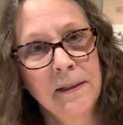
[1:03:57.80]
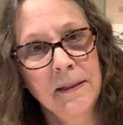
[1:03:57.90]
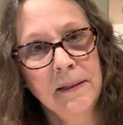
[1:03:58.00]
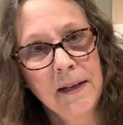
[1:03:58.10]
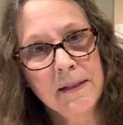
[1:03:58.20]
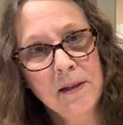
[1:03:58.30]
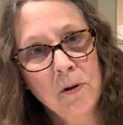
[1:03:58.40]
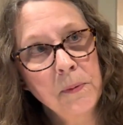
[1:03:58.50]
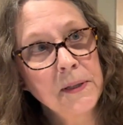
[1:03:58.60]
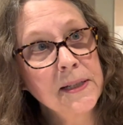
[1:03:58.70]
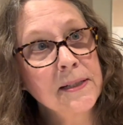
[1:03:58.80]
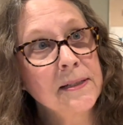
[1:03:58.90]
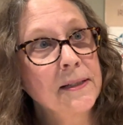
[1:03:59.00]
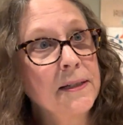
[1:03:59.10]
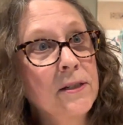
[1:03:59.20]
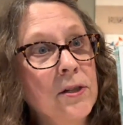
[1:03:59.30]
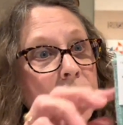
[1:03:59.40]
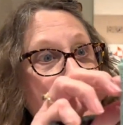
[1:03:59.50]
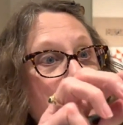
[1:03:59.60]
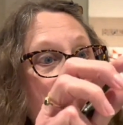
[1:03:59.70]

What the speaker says: It has the opalescence in it too.